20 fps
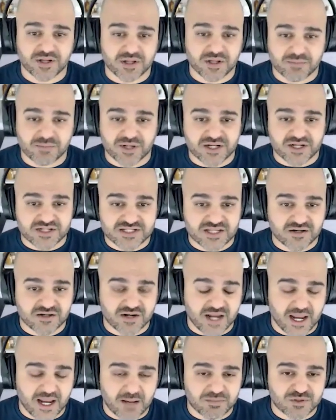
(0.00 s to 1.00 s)
because they're an
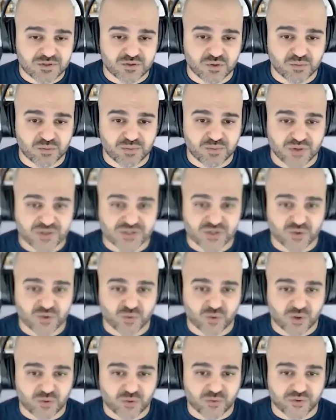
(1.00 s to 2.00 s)
absolute pleasure to
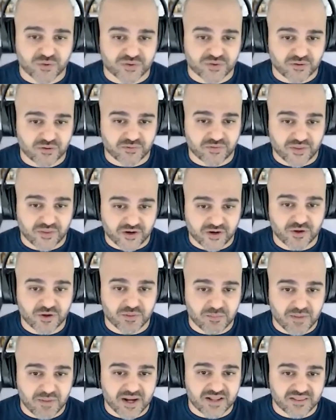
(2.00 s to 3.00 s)
work with. They're there to
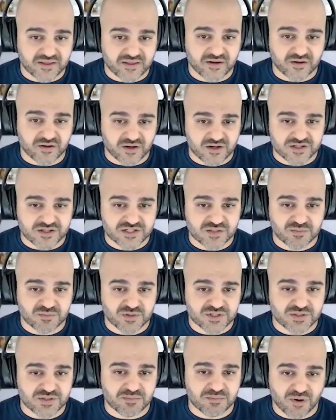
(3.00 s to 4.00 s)
make their
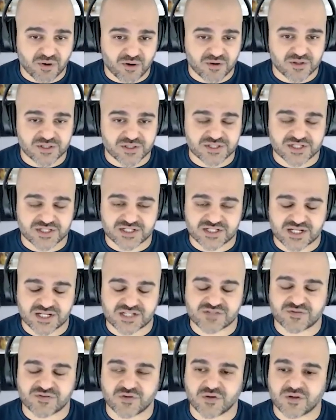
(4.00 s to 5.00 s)
customers and partners
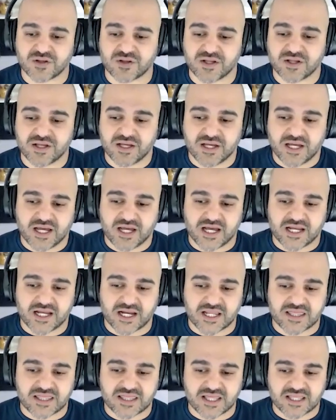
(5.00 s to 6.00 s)
successful. And
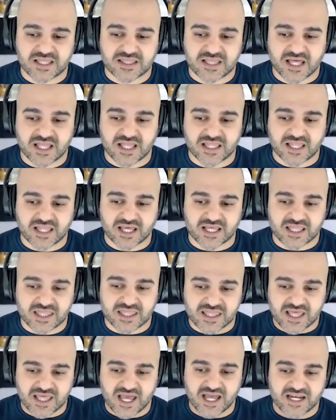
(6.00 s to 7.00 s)
I think that
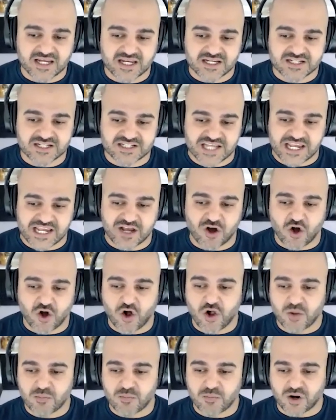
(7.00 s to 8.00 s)
that is a
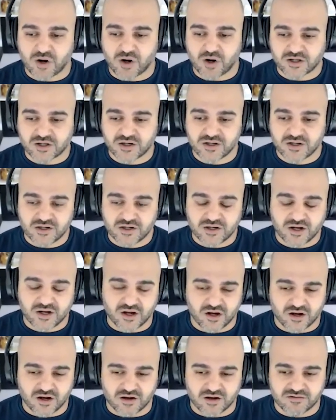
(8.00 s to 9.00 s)
hallmark
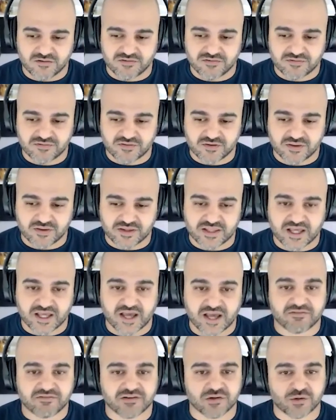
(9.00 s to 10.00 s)
of the
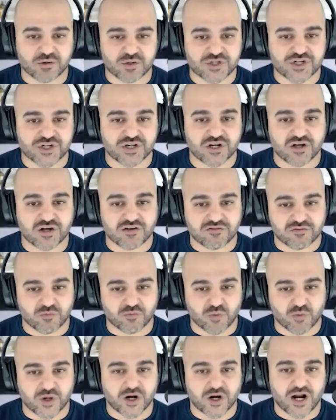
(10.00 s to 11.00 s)
evolution of
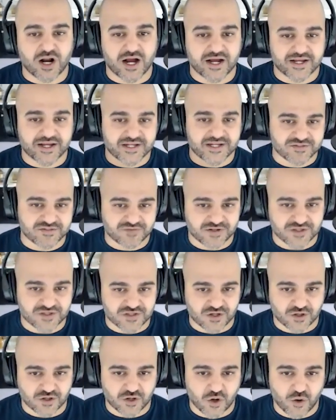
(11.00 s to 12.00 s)
where ISVs
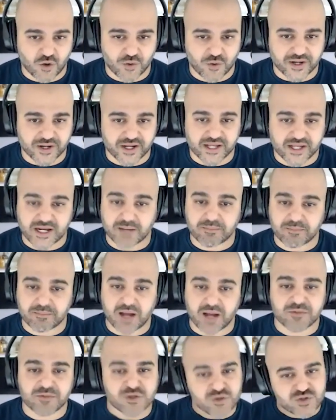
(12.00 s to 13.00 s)
are going. And
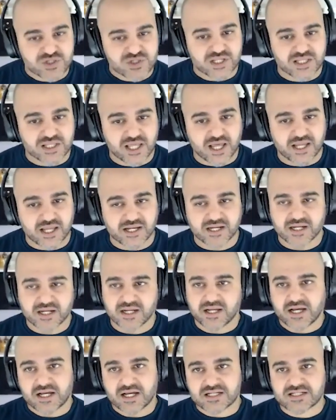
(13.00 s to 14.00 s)
I'm using that
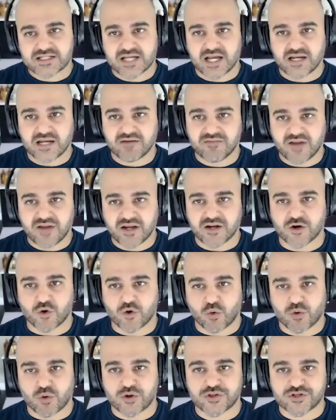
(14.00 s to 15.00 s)
as kind of not a
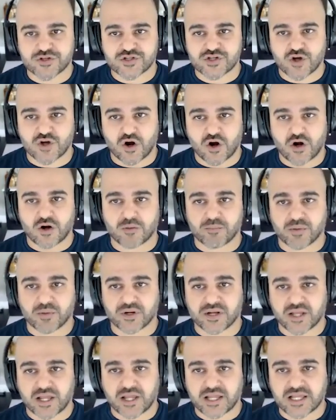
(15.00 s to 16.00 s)
North Star,
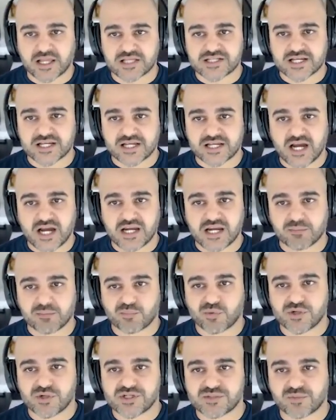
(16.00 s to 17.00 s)
but as a guiding
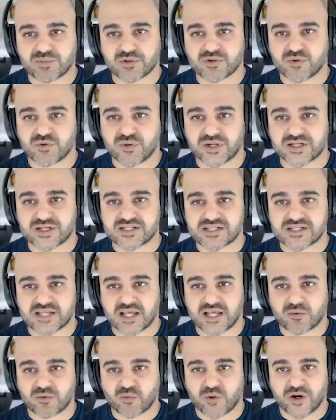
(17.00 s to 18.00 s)
principle to an
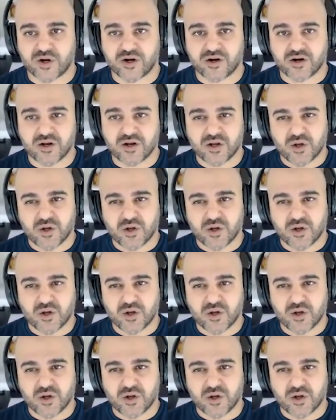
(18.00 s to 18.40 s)
extent where